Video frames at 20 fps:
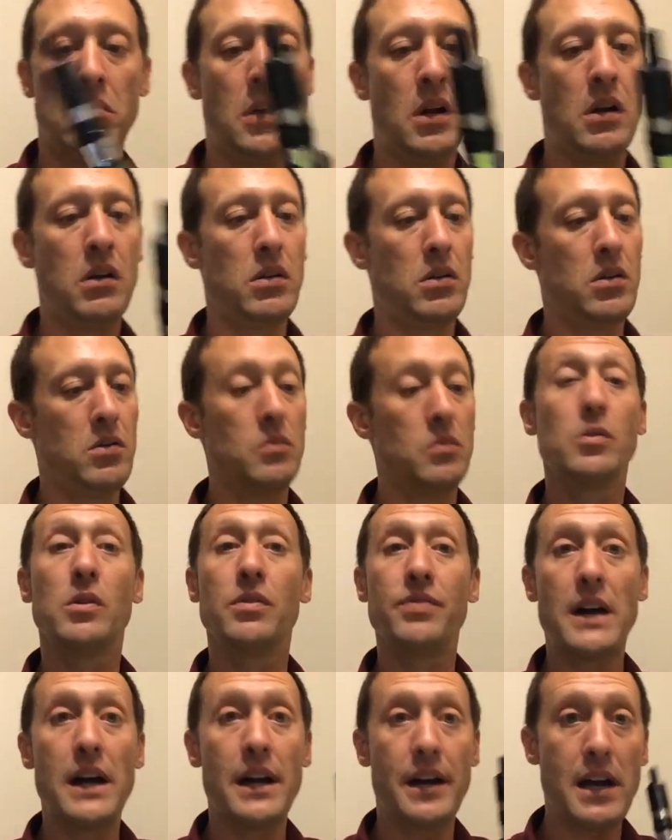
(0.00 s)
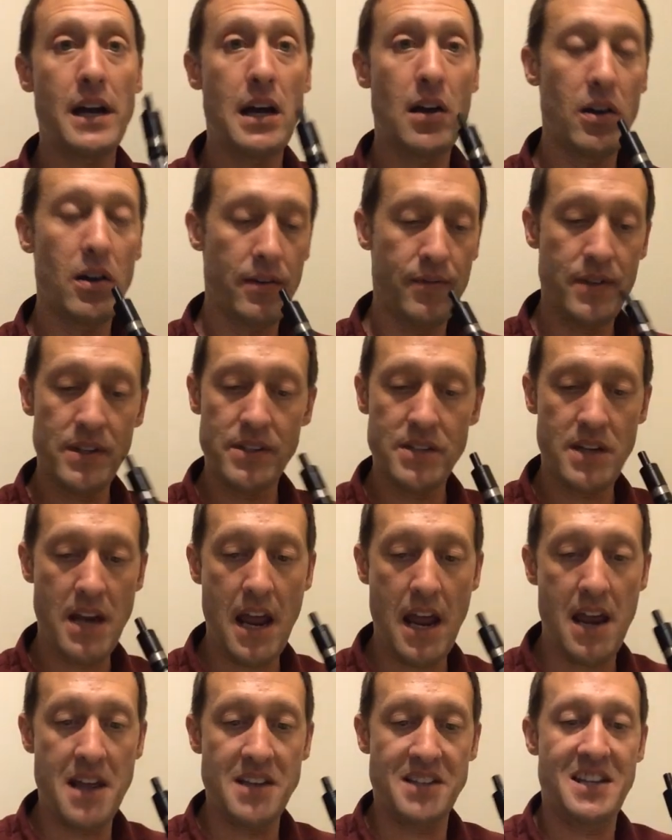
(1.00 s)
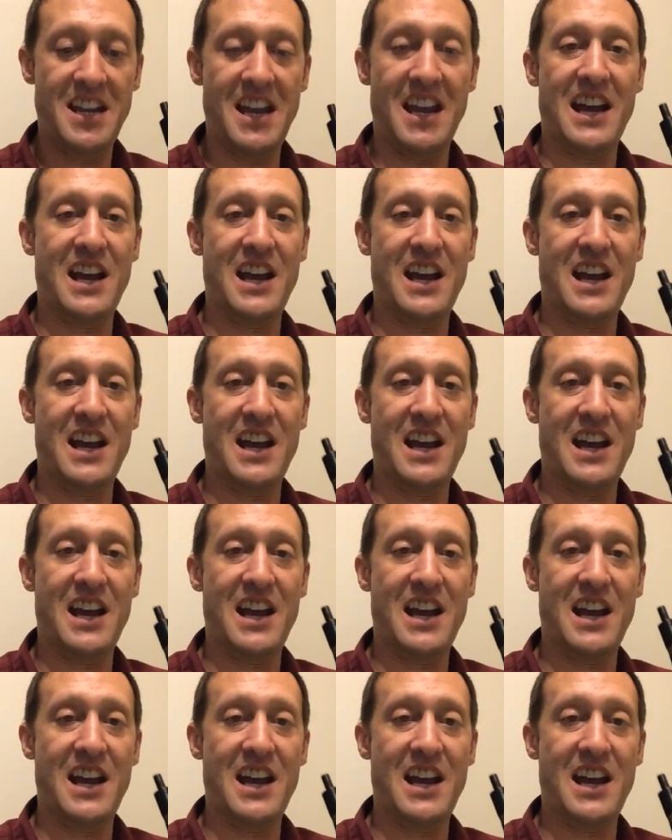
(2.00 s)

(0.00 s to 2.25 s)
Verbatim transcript: I don't know. We'll find out. If it's nasty,